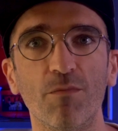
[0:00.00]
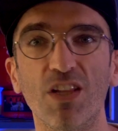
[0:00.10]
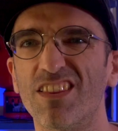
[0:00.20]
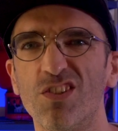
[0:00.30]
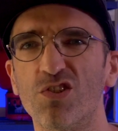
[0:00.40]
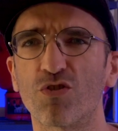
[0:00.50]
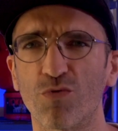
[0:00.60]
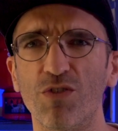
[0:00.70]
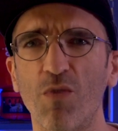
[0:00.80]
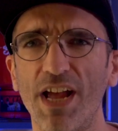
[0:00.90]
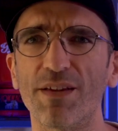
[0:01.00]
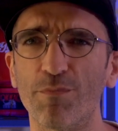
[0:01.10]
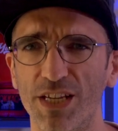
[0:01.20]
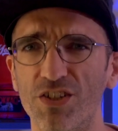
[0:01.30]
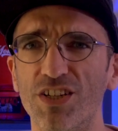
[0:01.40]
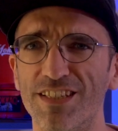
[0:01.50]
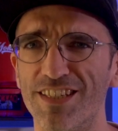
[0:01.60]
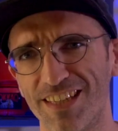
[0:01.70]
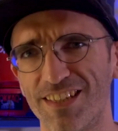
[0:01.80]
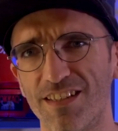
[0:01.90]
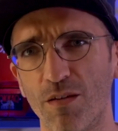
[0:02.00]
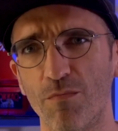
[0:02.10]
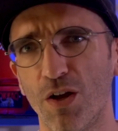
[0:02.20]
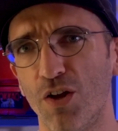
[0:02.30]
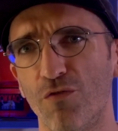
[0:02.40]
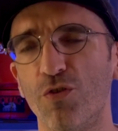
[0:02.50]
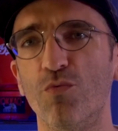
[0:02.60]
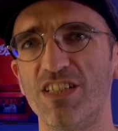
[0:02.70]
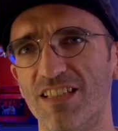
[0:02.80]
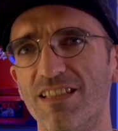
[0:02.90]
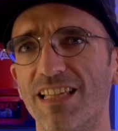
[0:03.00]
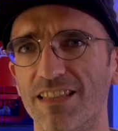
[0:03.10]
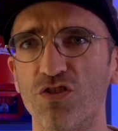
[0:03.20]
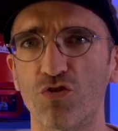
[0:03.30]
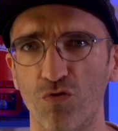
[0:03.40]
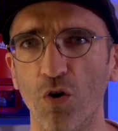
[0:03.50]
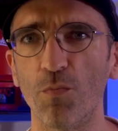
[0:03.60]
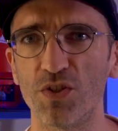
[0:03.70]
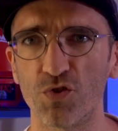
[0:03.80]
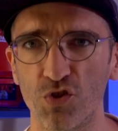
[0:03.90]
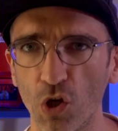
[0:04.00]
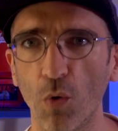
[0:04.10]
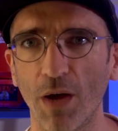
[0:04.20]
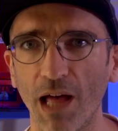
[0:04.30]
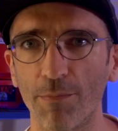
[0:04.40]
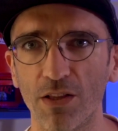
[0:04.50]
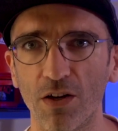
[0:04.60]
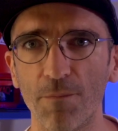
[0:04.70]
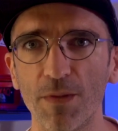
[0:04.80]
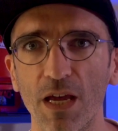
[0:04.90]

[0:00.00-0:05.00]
like the screenwriting pitching system for the reason that this trope is so popular,